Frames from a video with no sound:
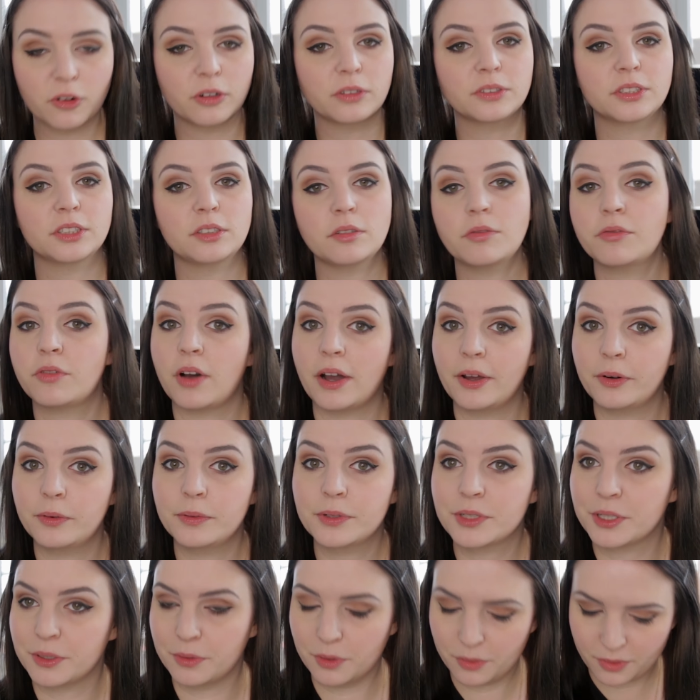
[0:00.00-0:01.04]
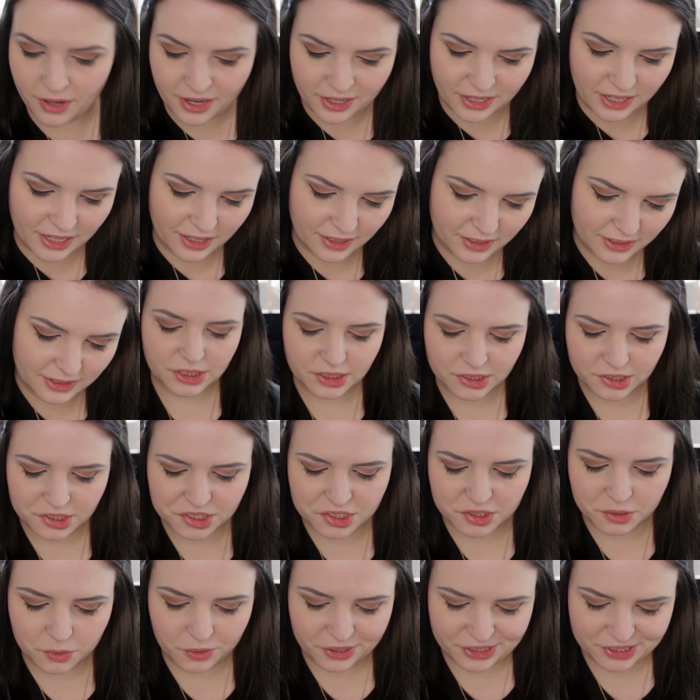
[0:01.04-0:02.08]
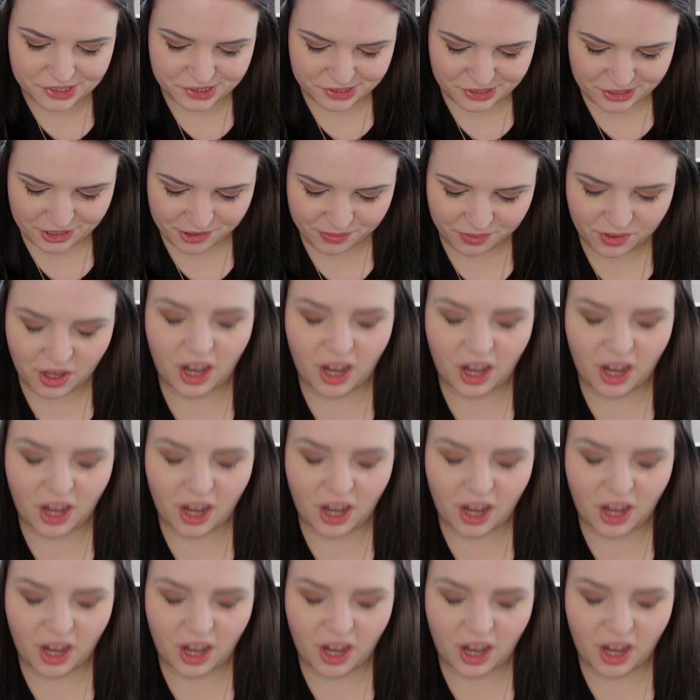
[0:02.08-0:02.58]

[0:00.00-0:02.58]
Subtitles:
we're on to the final 2 already. So this is an oyster.